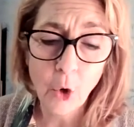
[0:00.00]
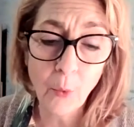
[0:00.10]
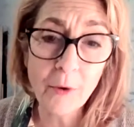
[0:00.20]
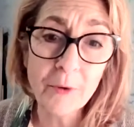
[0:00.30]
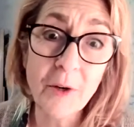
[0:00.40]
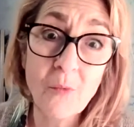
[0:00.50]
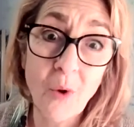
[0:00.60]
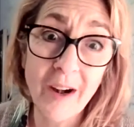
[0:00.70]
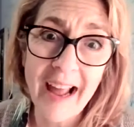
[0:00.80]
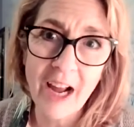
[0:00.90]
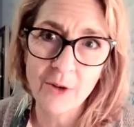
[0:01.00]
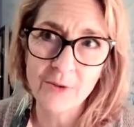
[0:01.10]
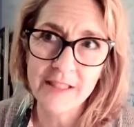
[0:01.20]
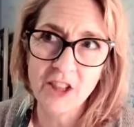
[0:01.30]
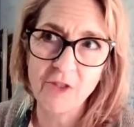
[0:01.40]
We were in one
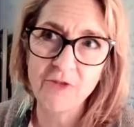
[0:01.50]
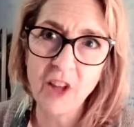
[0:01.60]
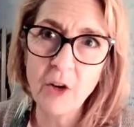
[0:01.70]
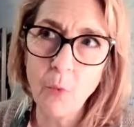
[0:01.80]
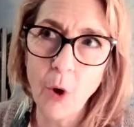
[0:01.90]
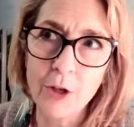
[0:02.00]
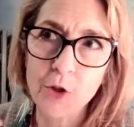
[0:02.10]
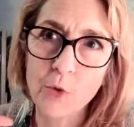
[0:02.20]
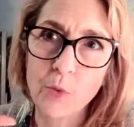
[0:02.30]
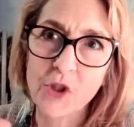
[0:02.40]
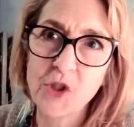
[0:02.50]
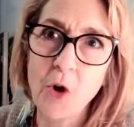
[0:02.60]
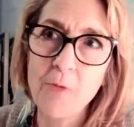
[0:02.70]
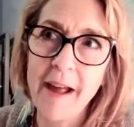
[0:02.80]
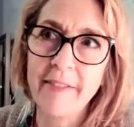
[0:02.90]
house that the floodwaters were
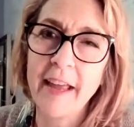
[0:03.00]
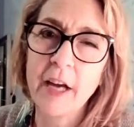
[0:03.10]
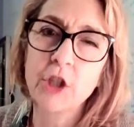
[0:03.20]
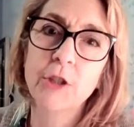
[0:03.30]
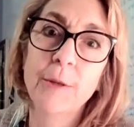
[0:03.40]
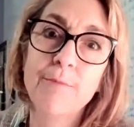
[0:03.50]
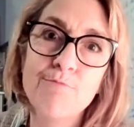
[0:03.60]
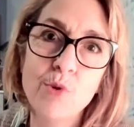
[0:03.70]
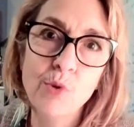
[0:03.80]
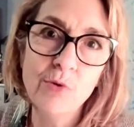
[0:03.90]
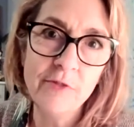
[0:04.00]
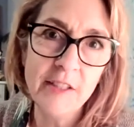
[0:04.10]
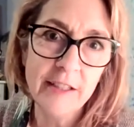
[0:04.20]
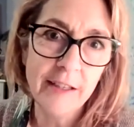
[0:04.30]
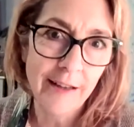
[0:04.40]
so bad they actually
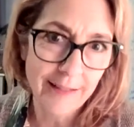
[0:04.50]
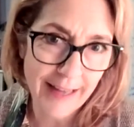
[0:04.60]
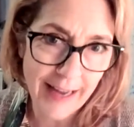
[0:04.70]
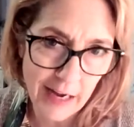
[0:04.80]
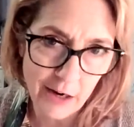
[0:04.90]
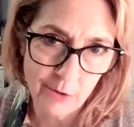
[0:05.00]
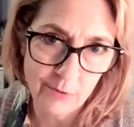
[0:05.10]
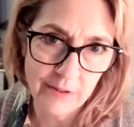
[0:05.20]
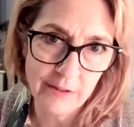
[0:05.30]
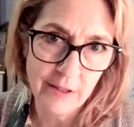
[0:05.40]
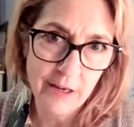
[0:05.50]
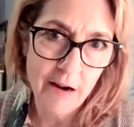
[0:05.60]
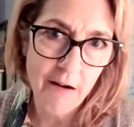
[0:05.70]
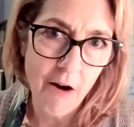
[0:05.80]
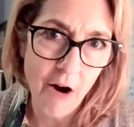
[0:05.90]
moved the house
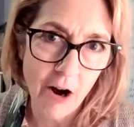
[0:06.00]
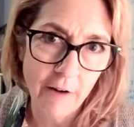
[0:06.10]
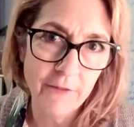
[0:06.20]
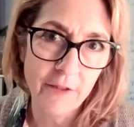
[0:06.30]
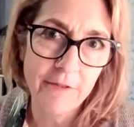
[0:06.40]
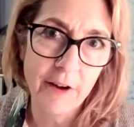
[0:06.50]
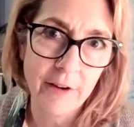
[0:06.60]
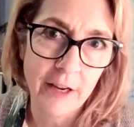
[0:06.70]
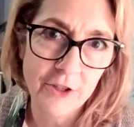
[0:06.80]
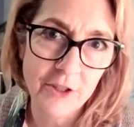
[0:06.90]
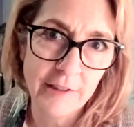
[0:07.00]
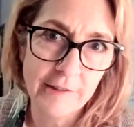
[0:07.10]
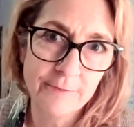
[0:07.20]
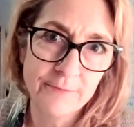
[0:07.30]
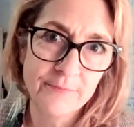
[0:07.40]
off the foundation.